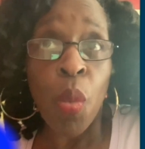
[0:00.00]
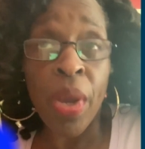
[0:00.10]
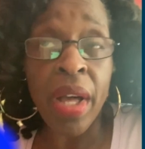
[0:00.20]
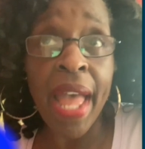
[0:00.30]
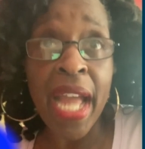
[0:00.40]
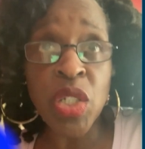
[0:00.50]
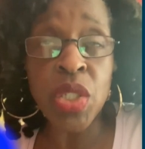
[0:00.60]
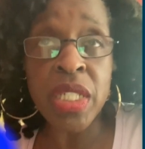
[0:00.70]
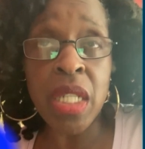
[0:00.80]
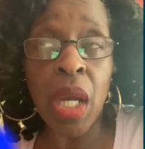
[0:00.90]
Well,
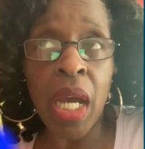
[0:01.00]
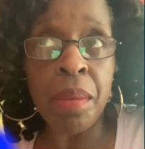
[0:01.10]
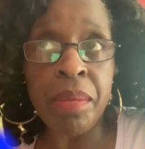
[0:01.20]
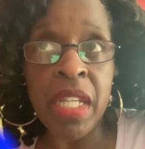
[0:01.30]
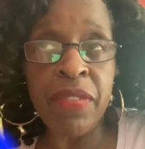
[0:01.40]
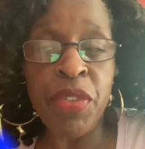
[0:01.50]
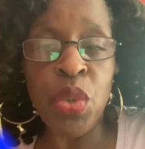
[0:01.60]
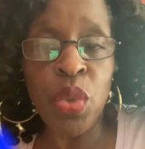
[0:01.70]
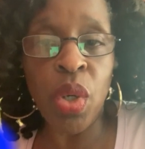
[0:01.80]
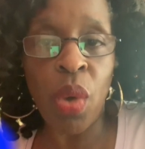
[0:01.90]
actually, if
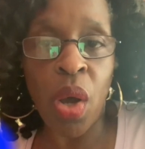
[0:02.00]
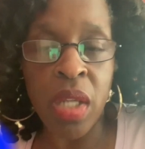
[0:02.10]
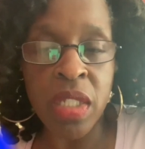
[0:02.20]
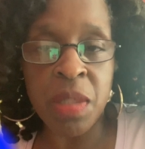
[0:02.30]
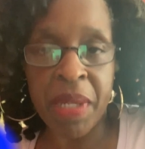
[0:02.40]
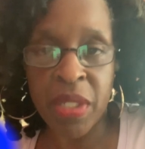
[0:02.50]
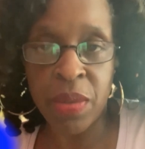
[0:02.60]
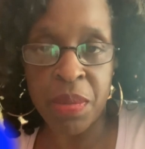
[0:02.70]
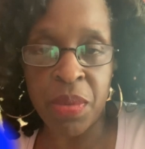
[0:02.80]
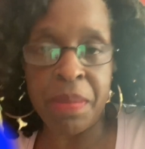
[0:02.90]
you go on
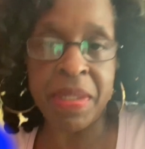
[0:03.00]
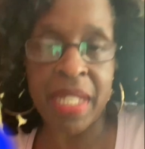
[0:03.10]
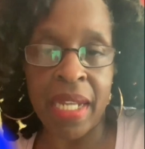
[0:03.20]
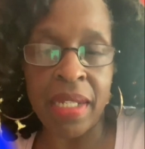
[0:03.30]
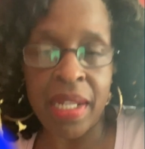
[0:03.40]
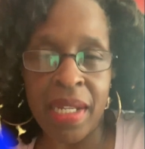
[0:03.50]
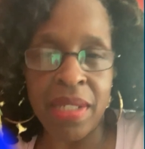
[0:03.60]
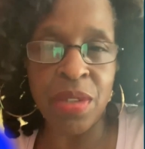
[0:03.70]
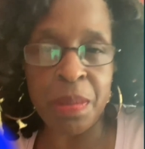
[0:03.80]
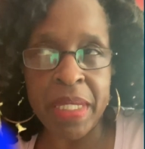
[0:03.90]
Spectrum's website, and I
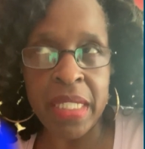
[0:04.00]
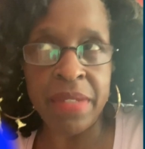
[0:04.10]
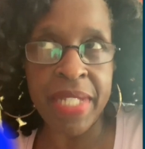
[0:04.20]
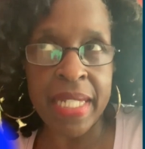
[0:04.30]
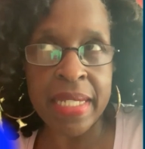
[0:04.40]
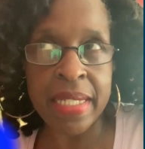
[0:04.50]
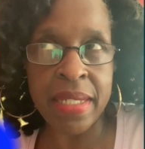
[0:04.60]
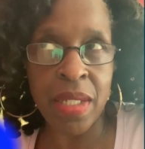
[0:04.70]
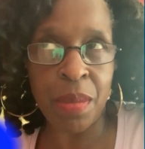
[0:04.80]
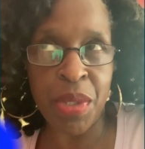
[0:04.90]
do believe it's
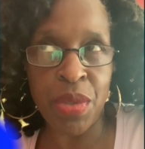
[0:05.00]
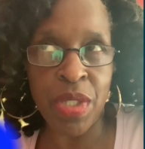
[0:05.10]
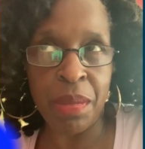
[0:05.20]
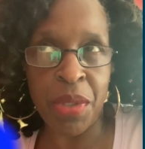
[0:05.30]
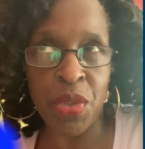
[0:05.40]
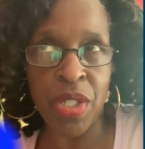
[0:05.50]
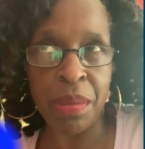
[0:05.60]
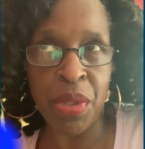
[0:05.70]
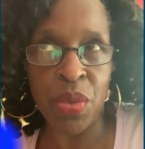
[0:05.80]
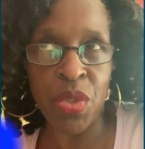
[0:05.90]

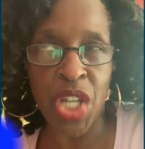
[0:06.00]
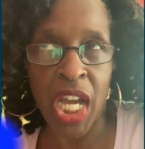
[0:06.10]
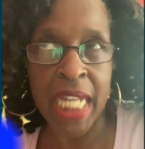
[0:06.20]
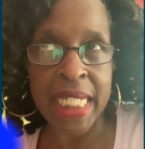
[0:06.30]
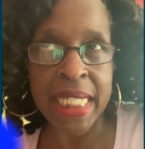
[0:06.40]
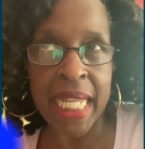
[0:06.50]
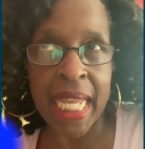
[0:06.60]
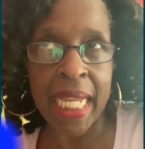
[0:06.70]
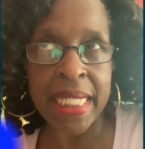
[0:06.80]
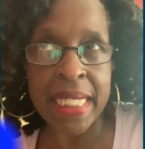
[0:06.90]

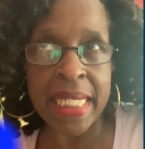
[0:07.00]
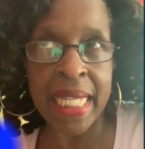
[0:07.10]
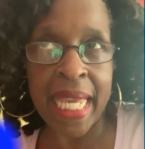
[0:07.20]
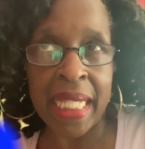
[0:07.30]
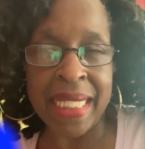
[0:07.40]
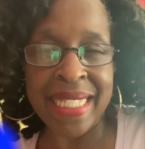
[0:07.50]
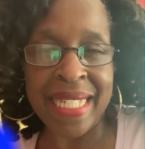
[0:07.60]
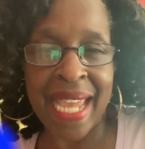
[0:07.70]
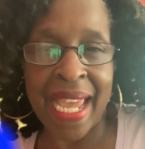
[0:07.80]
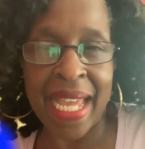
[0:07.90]

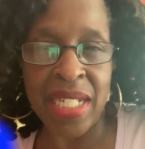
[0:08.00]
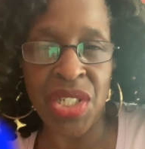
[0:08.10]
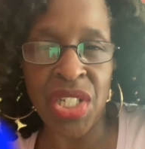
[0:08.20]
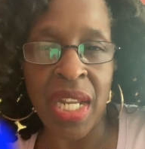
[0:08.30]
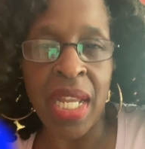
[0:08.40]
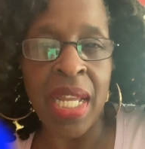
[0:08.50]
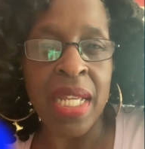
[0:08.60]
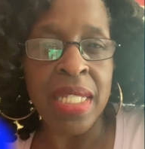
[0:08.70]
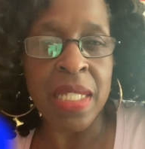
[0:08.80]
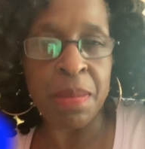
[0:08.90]

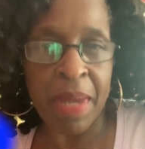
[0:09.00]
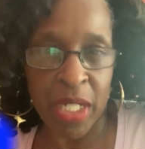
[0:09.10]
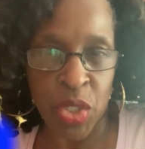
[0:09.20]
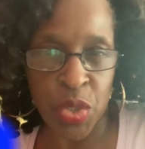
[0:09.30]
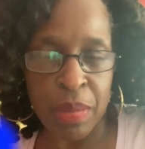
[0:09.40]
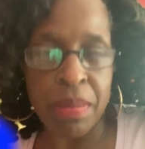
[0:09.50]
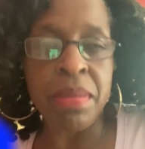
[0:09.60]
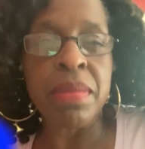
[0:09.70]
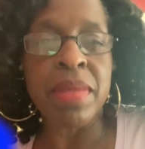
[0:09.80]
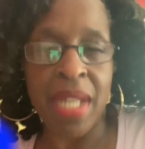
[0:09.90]

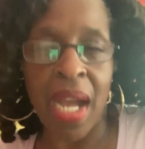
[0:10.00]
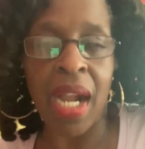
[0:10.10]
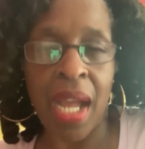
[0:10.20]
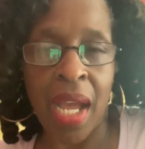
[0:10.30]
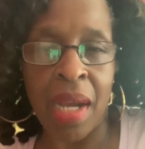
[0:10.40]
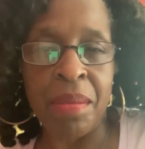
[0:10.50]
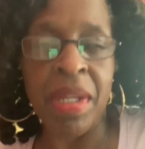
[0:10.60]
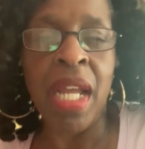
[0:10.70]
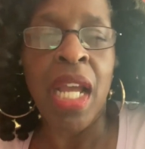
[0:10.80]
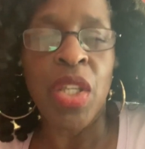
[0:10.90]
www.atl-spectrum.com.
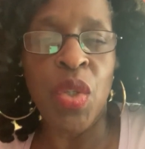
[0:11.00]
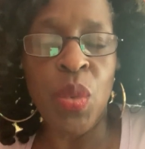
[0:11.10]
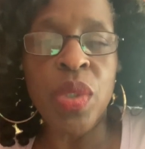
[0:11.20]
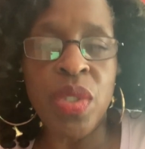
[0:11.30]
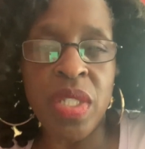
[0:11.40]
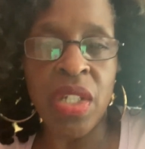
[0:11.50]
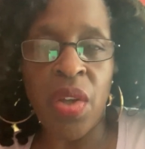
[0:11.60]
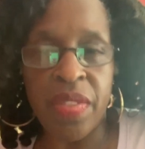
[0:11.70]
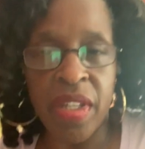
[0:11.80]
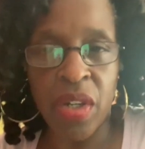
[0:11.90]
You will see
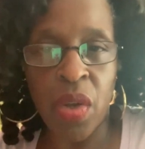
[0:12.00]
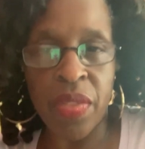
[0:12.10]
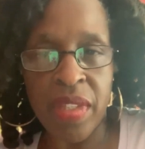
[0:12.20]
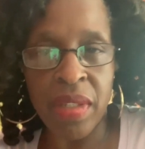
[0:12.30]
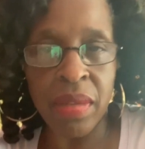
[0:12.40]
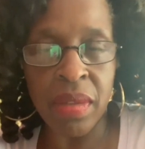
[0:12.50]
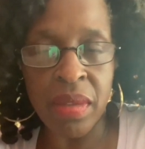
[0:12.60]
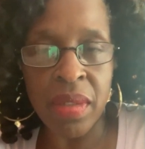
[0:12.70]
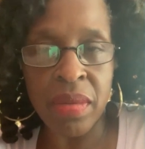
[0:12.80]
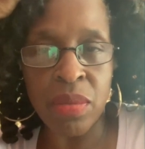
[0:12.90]
on there on the
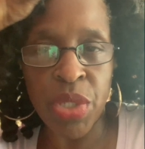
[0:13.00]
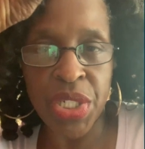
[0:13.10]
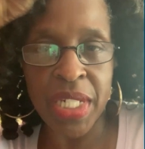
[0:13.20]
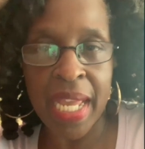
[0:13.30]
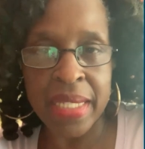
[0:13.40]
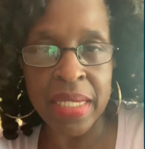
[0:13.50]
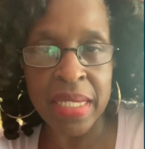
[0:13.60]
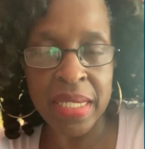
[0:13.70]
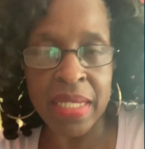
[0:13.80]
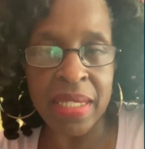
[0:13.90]
where she has
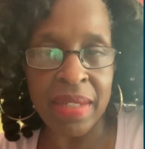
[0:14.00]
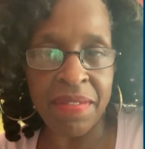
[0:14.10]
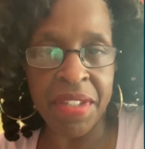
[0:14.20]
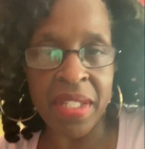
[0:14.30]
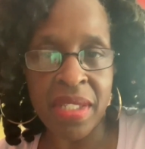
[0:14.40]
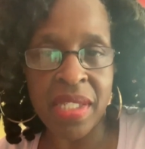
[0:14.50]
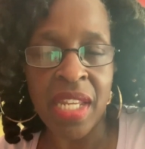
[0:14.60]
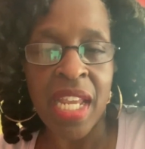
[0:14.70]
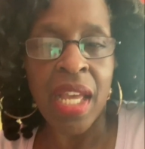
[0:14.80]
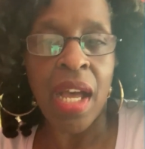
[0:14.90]
listed the events.
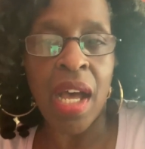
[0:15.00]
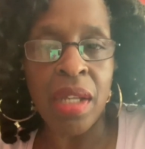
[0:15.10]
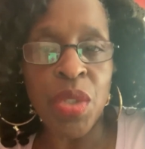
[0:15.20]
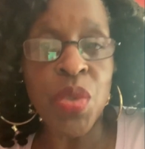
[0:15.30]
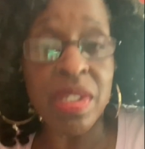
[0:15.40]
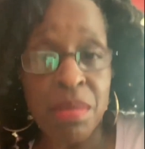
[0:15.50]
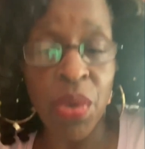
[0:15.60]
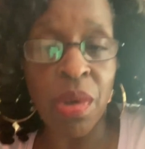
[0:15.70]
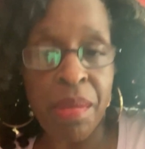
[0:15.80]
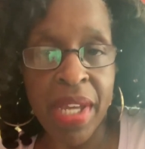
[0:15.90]
You'll see
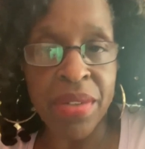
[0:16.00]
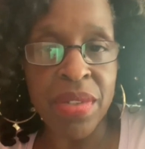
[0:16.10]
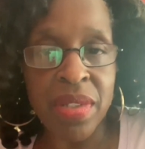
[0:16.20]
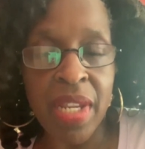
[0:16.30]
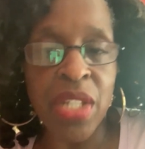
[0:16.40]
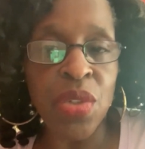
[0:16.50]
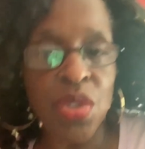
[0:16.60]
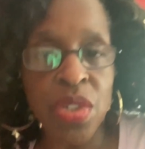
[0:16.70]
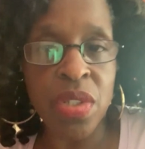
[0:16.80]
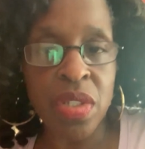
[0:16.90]
Mocha Matters, and you
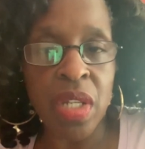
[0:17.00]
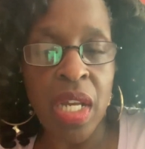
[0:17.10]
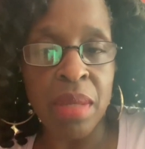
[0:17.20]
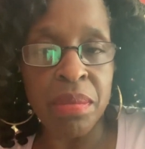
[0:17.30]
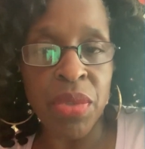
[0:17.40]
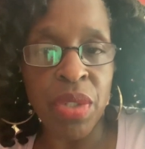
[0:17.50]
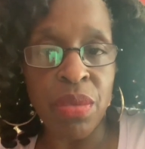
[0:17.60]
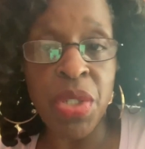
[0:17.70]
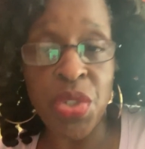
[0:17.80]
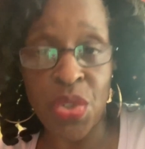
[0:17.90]
just you can
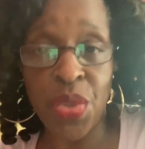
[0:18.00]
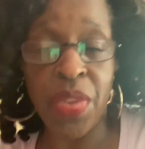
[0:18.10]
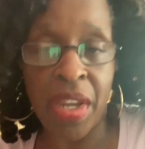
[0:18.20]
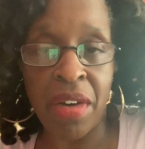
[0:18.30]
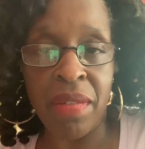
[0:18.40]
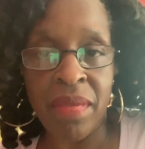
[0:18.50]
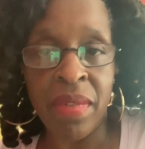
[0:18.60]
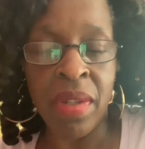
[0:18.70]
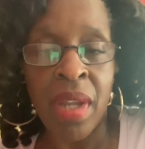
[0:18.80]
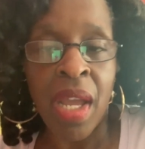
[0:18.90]
register there.
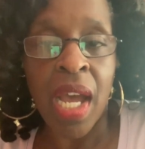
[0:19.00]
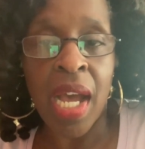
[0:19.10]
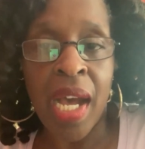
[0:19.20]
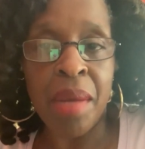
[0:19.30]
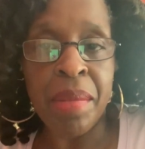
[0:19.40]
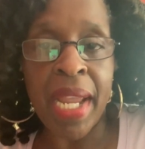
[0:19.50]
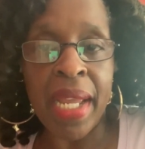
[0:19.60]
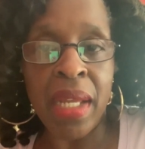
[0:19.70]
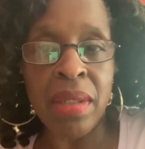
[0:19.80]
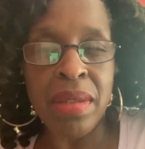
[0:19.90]

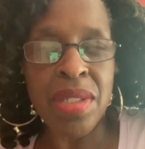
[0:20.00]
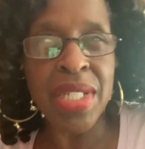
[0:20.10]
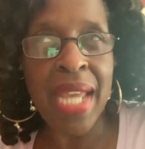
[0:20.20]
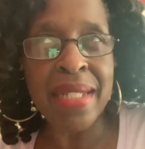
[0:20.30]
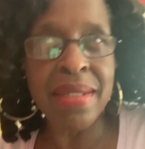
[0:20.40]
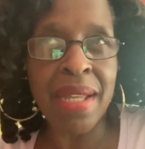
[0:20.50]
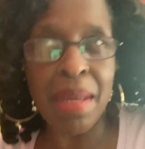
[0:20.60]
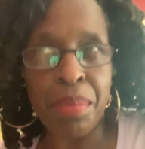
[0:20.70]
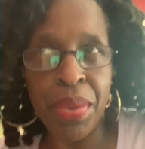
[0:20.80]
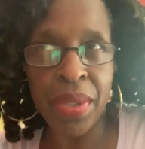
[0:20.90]
And she has not
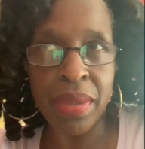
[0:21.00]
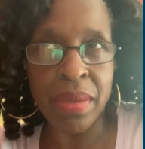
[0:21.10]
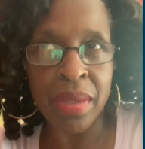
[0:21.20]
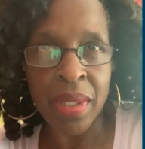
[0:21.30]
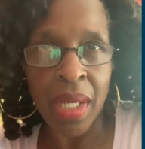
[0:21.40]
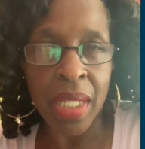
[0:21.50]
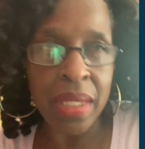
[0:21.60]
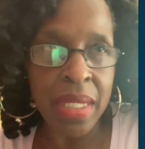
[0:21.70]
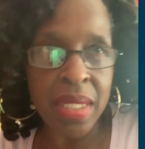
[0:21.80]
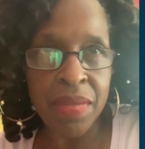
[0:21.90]
put a
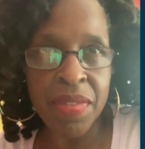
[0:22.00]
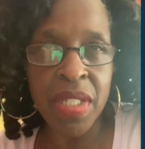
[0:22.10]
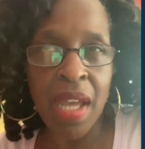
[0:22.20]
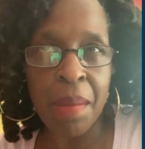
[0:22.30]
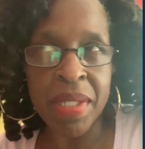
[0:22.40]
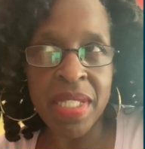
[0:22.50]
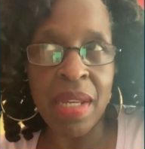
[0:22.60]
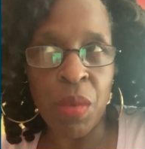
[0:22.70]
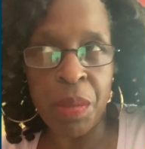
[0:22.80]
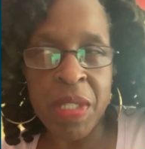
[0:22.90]
list of the topics that
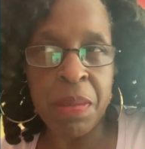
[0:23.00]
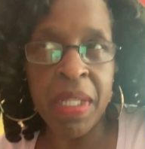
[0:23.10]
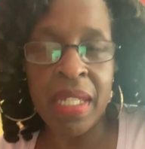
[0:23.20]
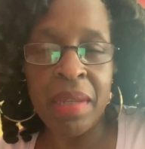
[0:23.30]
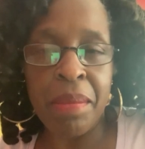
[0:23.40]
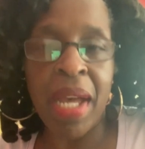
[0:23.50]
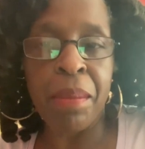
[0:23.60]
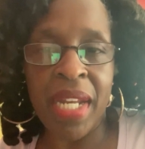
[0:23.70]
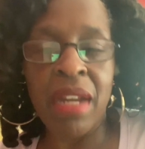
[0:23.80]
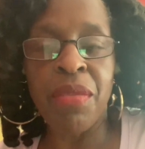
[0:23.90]
we'll be speaking about,
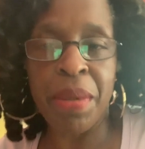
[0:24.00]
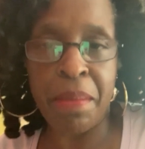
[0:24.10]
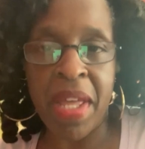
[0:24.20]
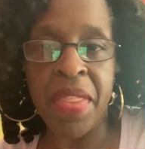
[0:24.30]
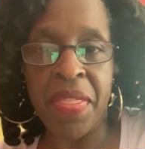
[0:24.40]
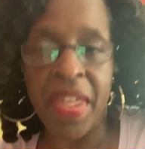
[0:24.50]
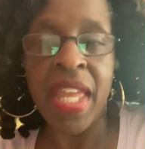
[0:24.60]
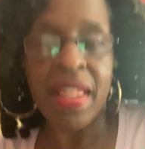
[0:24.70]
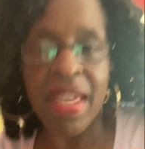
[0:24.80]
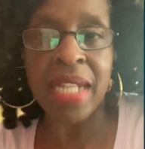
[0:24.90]
but every month
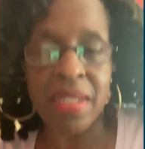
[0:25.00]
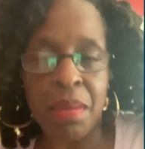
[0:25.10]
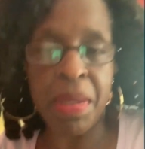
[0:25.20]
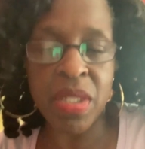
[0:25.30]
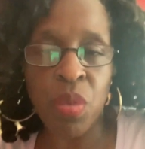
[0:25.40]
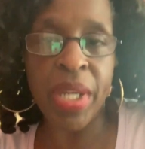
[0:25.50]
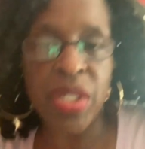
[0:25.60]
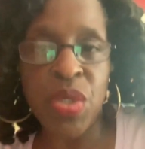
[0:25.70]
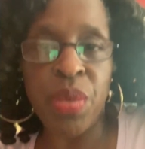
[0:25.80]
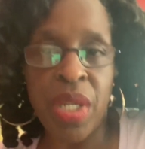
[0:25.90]
that's the best way
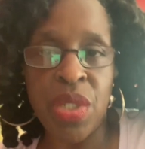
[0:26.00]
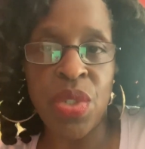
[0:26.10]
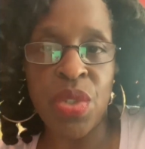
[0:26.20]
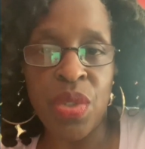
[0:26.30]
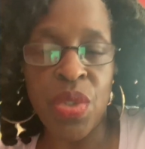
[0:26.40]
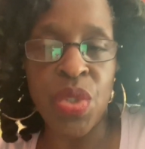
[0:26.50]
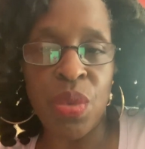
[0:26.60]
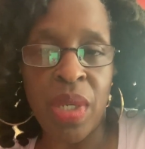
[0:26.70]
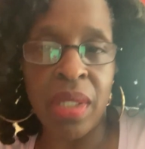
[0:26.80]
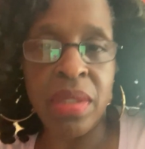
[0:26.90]
to register
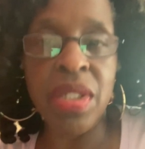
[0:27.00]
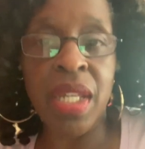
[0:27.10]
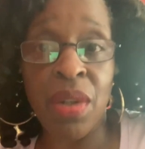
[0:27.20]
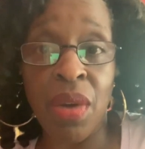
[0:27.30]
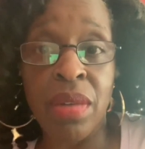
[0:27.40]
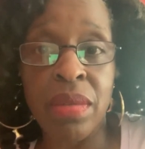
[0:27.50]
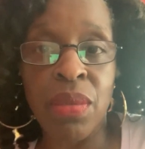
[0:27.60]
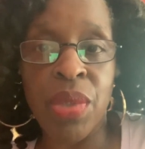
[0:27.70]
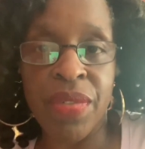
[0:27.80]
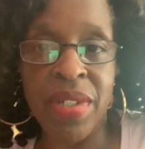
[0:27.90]
to get on
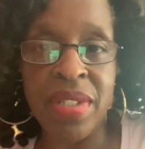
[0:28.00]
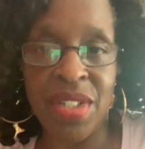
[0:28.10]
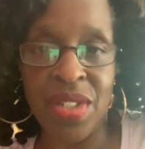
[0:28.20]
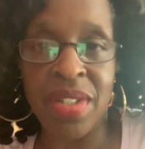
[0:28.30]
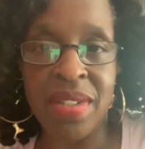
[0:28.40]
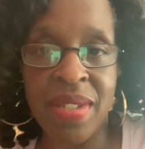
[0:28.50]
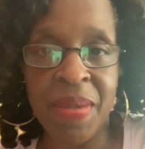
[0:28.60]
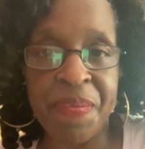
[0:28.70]
one of our sessions.